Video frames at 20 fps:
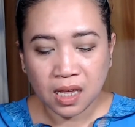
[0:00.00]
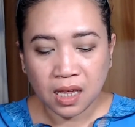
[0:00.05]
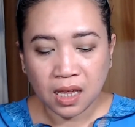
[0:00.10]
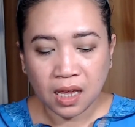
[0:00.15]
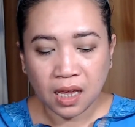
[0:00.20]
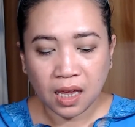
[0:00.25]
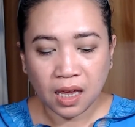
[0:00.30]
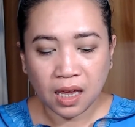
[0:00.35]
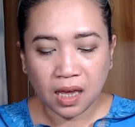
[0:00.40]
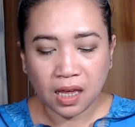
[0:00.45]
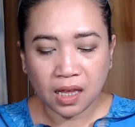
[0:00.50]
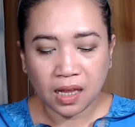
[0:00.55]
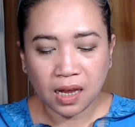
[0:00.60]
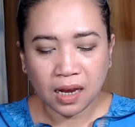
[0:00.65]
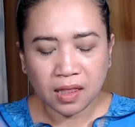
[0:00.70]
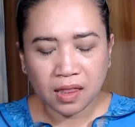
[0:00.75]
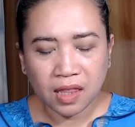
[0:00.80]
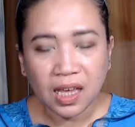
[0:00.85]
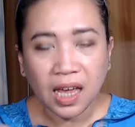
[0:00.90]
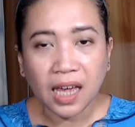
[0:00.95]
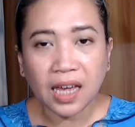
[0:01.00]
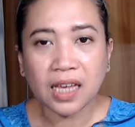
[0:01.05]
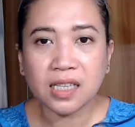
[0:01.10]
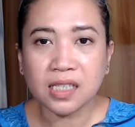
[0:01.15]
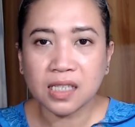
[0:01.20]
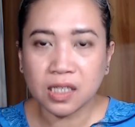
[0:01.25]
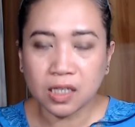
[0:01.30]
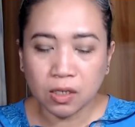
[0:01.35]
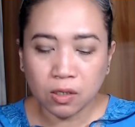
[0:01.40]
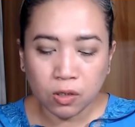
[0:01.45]
and I think I can
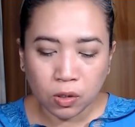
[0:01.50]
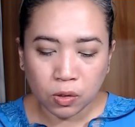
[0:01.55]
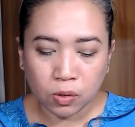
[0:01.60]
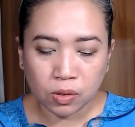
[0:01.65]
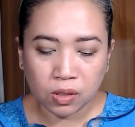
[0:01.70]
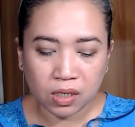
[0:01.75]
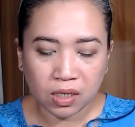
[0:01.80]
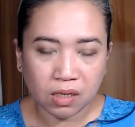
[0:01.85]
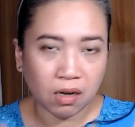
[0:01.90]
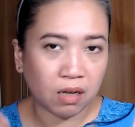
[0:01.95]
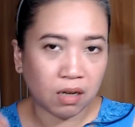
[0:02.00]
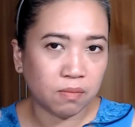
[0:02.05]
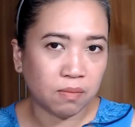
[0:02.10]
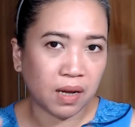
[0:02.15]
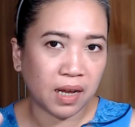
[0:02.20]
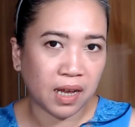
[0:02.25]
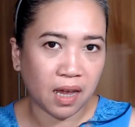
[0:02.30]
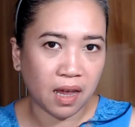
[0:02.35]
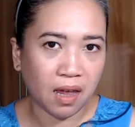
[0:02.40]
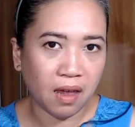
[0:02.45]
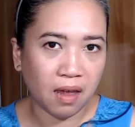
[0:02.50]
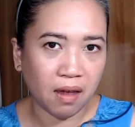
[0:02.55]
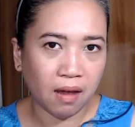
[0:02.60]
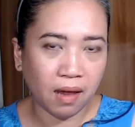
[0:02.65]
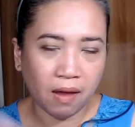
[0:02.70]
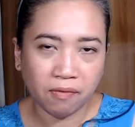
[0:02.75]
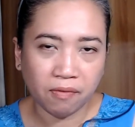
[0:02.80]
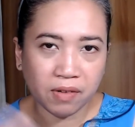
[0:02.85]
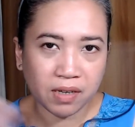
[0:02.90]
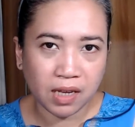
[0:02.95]
still use it on my
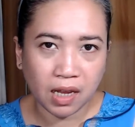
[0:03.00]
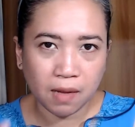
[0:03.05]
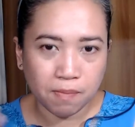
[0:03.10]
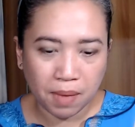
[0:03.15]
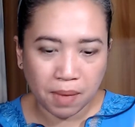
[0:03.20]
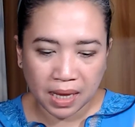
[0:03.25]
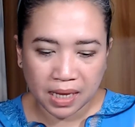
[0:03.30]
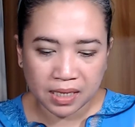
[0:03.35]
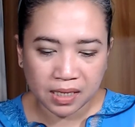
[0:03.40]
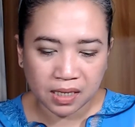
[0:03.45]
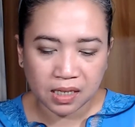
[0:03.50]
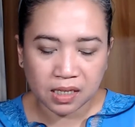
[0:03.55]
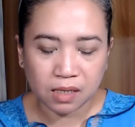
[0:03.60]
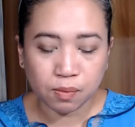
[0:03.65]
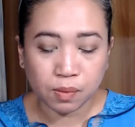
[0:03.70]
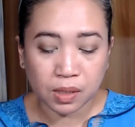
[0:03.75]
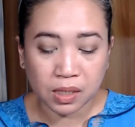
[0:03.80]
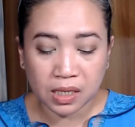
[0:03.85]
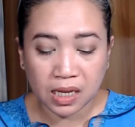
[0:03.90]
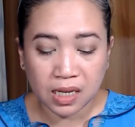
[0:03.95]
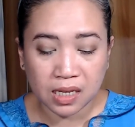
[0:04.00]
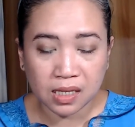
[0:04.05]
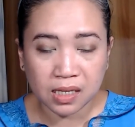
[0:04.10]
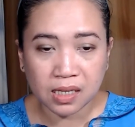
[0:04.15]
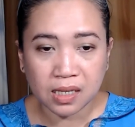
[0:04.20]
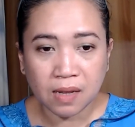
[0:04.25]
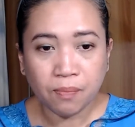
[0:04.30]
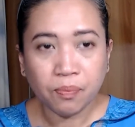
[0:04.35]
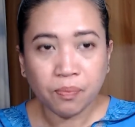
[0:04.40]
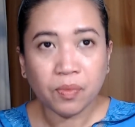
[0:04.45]
everyday basis
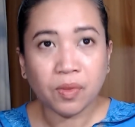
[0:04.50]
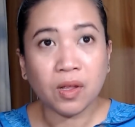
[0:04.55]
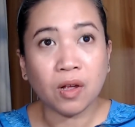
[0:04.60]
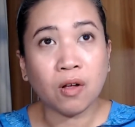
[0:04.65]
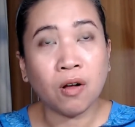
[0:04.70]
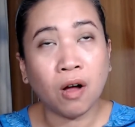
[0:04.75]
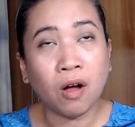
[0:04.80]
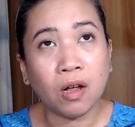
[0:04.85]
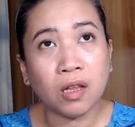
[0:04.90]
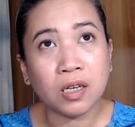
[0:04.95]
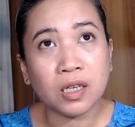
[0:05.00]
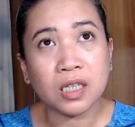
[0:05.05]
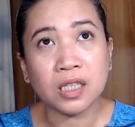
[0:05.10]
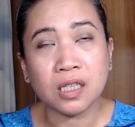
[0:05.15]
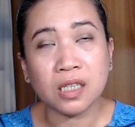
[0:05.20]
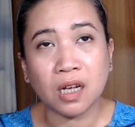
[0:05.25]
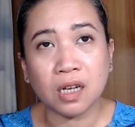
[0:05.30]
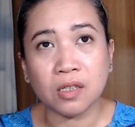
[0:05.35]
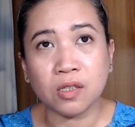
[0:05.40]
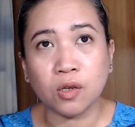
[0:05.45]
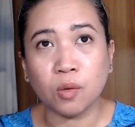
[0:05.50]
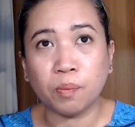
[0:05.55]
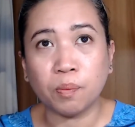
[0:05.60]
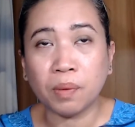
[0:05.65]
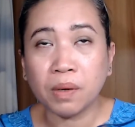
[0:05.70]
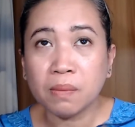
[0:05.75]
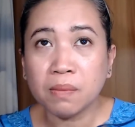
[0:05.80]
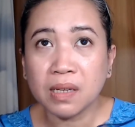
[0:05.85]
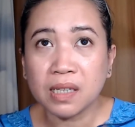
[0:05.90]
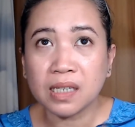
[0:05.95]
since the color is not so
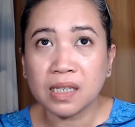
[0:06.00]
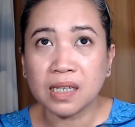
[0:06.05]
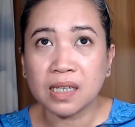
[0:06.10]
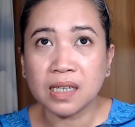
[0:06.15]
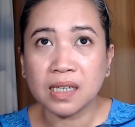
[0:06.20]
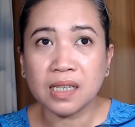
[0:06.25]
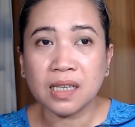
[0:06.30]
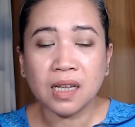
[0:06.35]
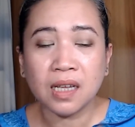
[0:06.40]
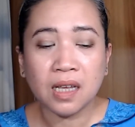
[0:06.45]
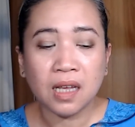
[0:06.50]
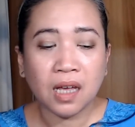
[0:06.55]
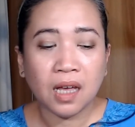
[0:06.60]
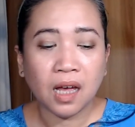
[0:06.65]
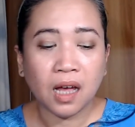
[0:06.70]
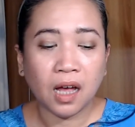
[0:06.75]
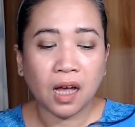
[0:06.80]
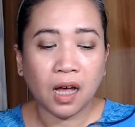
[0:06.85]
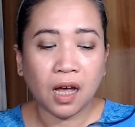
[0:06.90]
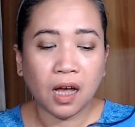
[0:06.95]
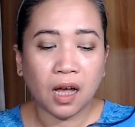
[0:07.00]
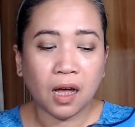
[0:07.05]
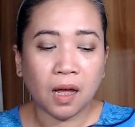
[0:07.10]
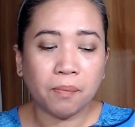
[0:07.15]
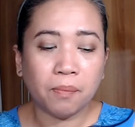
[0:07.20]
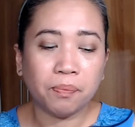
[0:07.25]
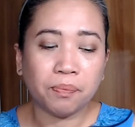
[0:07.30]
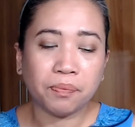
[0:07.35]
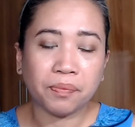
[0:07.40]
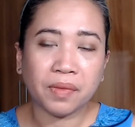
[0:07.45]
pigmented.
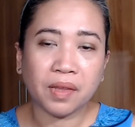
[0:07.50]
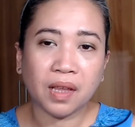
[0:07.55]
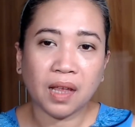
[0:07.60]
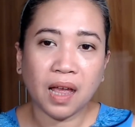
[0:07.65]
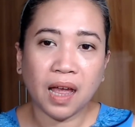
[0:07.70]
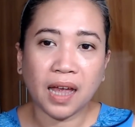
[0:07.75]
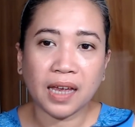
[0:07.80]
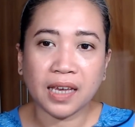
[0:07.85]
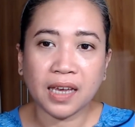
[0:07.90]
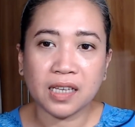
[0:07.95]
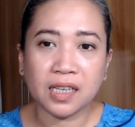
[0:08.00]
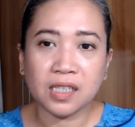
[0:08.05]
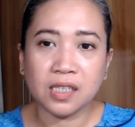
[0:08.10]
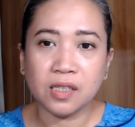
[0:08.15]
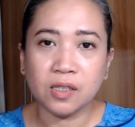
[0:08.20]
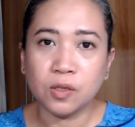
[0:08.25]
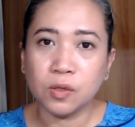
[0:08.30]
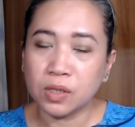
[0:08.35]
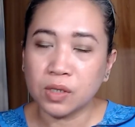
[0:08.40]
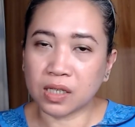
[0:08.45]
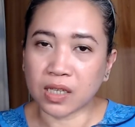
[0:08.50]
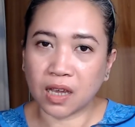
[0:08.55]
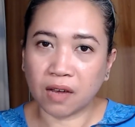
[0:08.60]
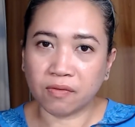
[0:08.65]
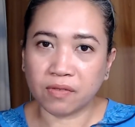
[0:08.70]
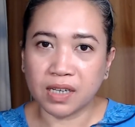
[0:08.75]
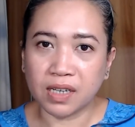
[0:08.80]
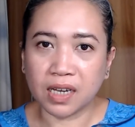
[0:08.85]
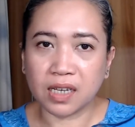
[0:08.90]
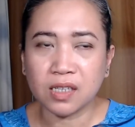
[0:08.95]
I can use it
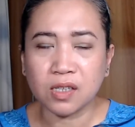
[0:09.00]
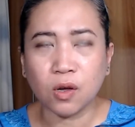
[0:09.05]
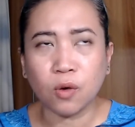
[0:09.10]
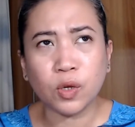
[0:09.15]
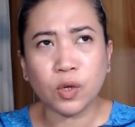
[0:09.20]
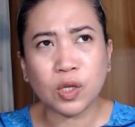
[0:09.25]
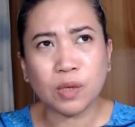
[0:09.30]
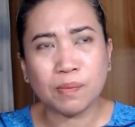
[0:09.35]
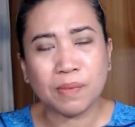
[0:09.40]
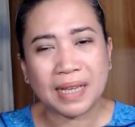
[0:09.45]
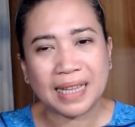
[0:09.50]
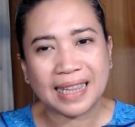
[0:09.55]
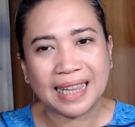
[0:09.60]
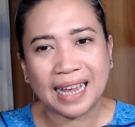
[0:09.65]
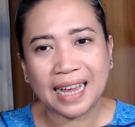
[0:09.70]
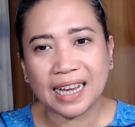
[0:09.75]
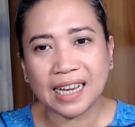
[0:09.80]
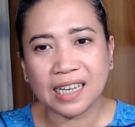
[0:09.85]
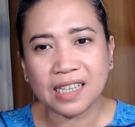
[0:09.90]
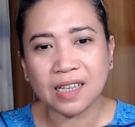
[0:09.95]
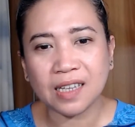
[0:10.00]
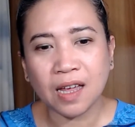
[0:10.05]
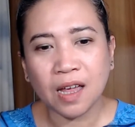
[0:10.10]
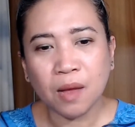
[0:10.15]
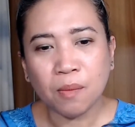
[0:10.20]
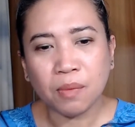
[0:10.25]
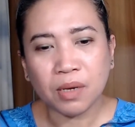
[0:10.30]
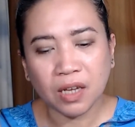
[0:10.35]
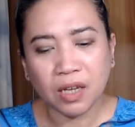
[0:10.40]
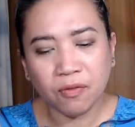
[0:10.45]
every day. It's going to be light.
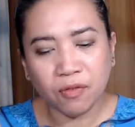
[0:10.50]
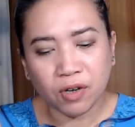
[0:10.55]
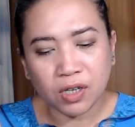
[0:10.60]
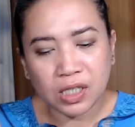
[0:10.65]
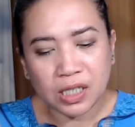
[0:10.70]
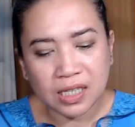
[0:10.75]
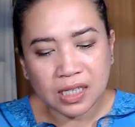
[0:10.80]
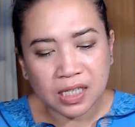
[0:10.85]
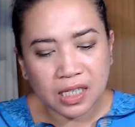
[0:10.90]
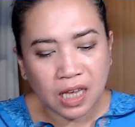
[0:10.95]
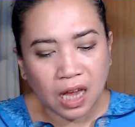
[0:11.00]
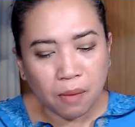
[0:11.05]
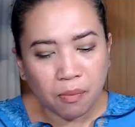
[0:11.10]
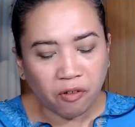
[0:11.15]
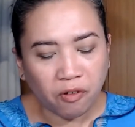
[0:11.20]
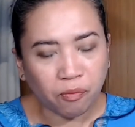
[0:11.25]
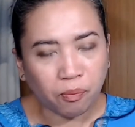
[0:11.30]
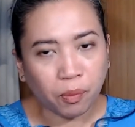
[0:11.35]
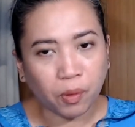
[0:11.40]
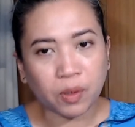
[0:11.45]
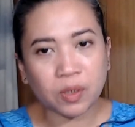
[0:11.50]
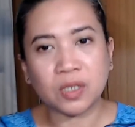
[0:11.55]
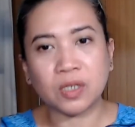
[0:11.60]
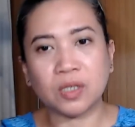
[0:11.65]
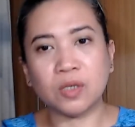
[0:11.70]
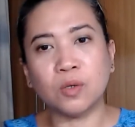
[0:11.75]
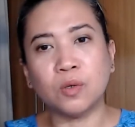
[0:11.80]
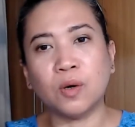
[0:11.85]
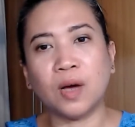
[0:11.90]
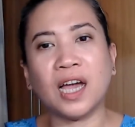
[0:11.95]
But if you're this type of
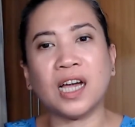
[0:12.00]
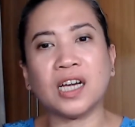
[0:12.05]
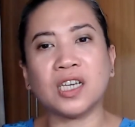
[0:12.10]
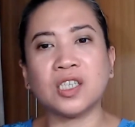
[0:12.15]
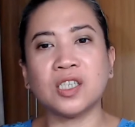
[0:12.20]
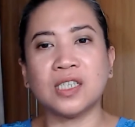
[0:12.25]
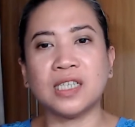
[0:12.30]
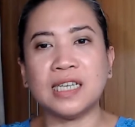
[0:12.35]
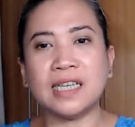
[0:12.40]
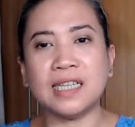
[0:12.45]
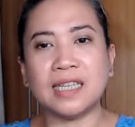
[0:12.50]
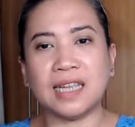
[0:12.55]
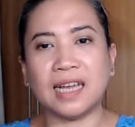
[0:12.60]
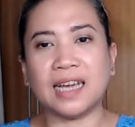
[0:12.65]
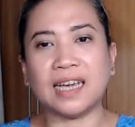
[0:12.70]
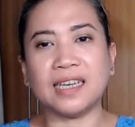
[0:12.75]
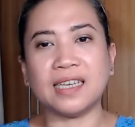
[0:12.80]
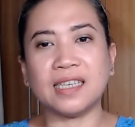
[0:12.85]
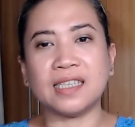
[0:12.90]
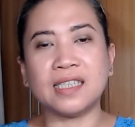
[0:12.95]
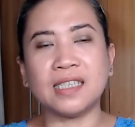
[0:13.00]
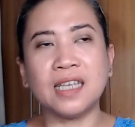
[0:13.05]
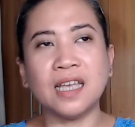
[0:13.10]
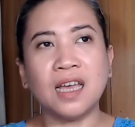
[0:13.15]
person who actually likes